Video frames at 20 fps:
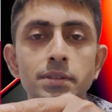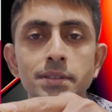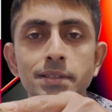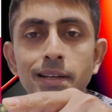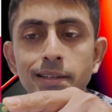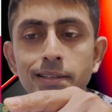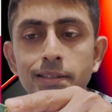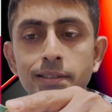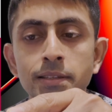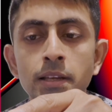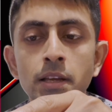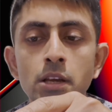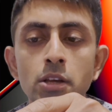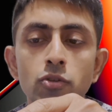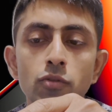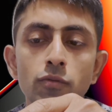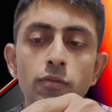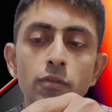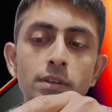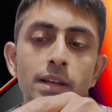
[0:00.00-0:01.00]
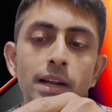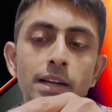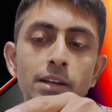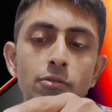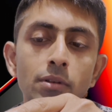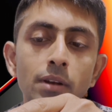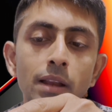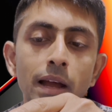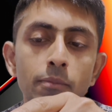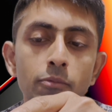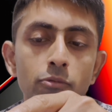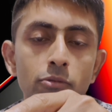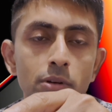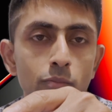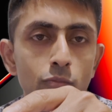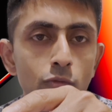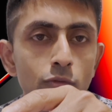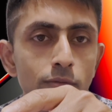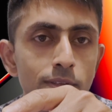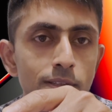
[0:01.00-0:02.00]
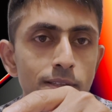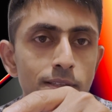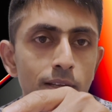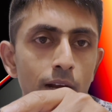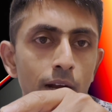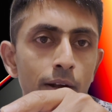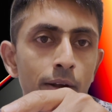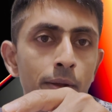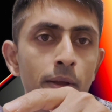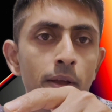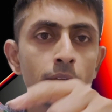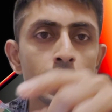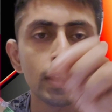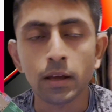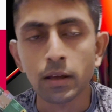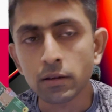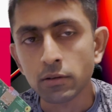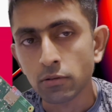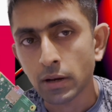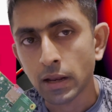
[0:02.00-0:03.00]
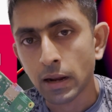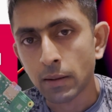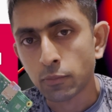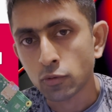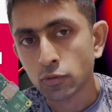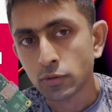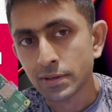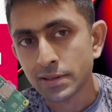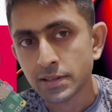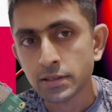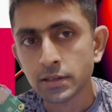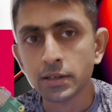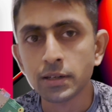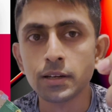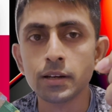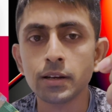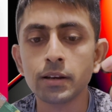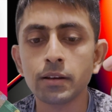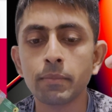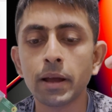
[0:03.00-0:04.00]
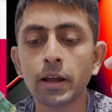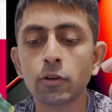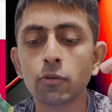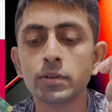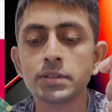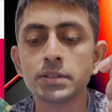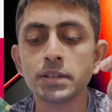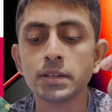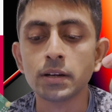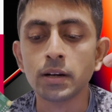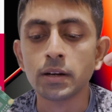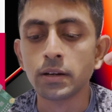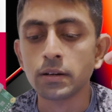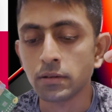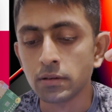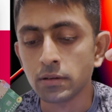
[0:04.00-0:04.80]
inside this. So for that you will have to remove this card. You will have to insert it in a micro SD card